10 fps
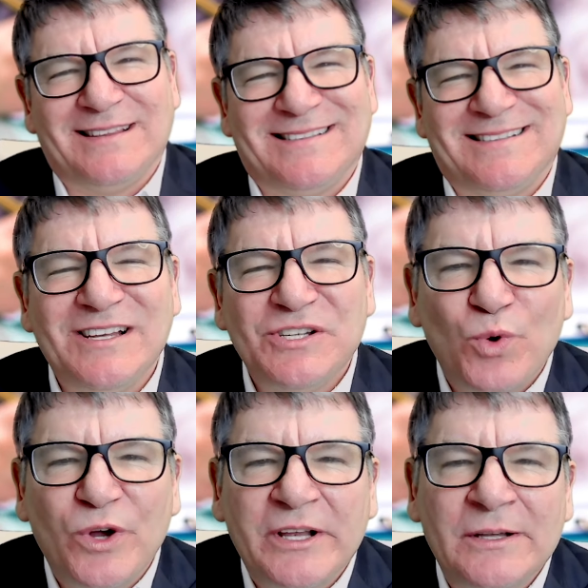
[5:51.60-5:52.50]
this
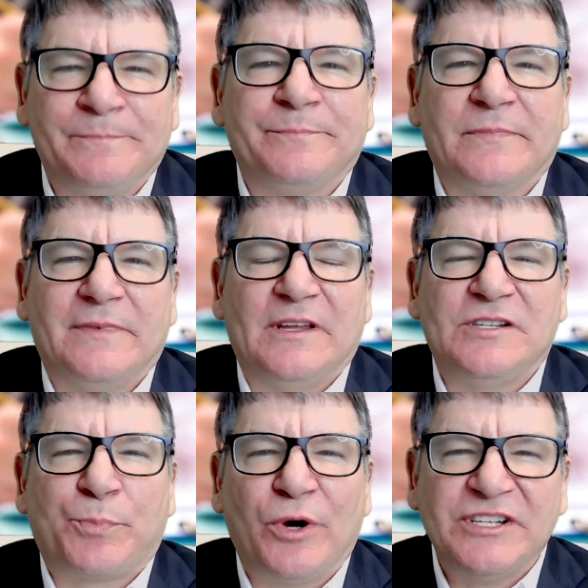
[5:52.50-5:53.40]
one is
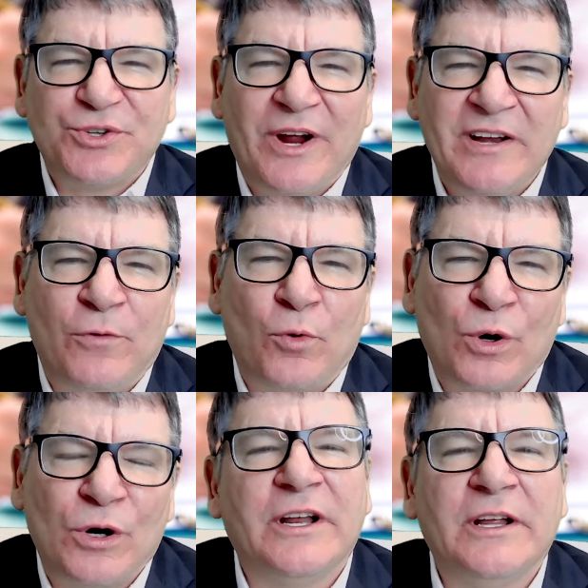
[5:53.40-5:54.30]
pretty
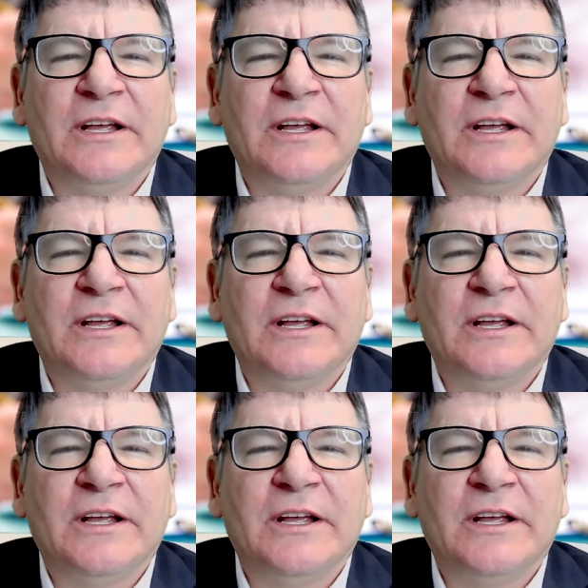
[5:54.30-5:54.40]
straightforward,